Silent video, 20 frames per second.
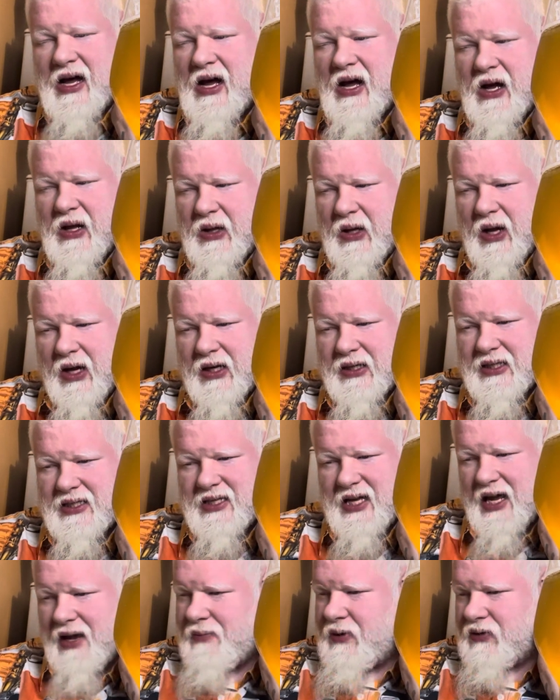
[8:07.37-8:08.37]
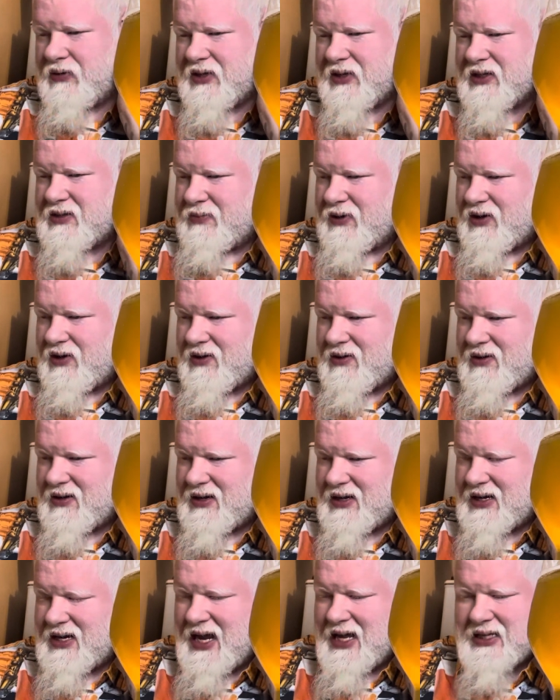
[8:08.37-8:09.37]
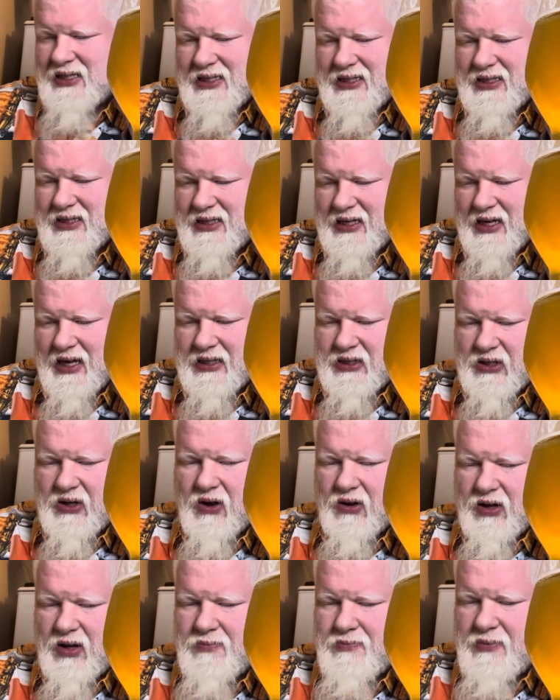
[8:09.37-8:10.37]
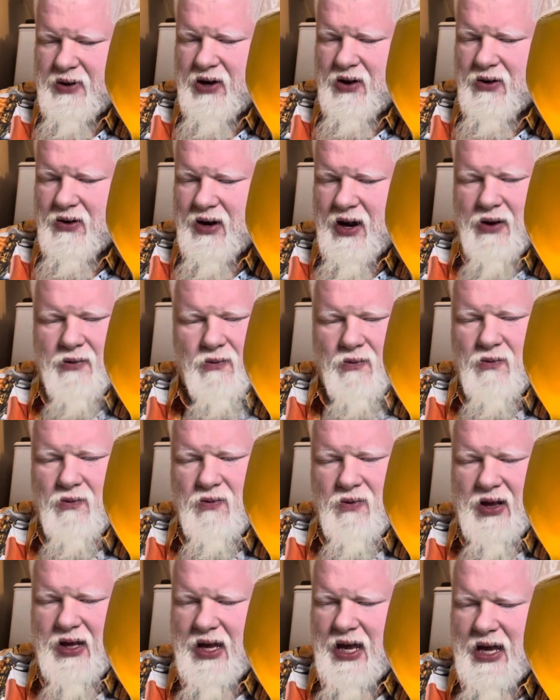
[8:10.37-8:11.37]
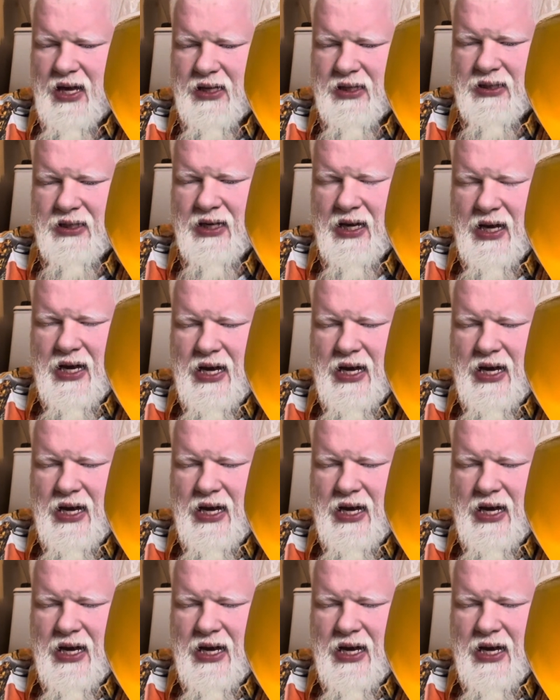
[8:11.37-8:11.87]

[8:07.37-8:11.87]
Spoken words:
a lot to say about this beer. It's a solid beer. It really is.